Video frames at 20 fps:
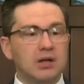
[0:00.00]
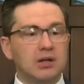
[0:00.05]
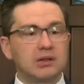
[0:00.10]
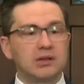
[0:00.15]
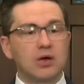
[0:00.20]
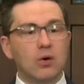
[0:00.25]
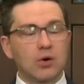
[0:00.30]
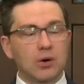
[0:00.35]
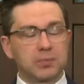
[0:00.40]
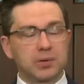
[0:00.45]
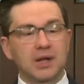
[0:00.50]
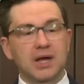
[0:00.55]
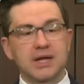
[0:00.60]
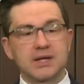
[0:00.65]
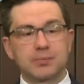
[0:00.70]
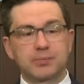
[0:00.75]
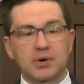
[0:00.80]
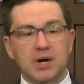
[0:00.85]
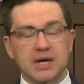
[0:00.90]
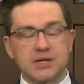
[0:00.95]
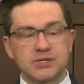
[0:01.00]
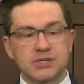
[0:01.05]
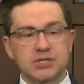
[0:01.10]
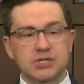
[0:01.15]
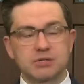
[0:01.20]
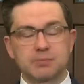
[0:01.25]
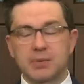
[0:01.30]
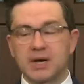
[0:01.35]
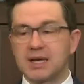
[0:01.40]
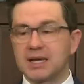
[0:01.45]
lower
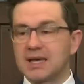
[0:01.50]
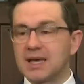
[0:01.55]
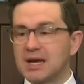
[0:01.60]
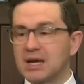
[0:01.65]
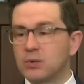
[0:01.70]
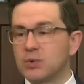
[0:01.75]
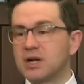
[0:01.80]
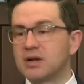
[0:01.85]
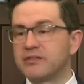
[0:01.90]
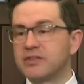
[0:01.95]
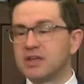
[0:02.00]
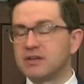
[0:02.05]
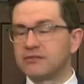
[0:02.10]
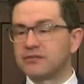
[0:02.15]
prices by getting rid of the